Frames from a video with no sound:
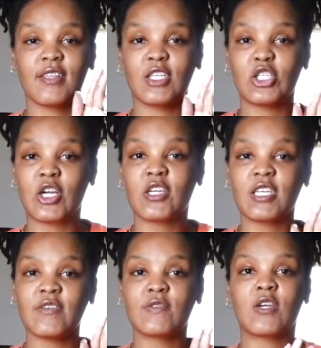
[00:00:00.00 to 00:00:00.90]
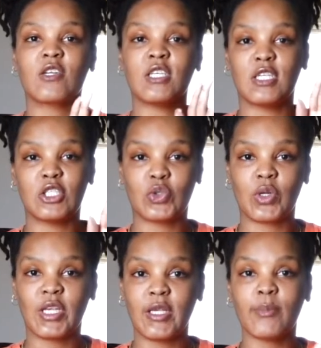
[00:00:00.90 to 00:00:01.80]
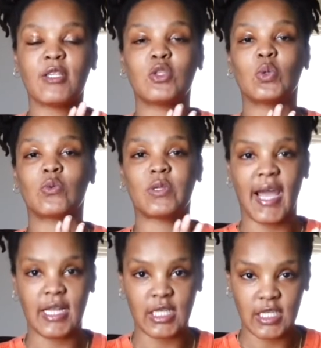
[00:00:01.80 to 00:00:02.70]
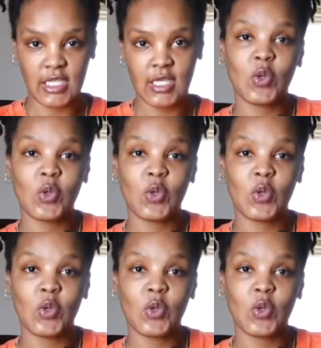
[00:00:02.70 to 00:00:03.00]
The journey of turning a dream into a reality,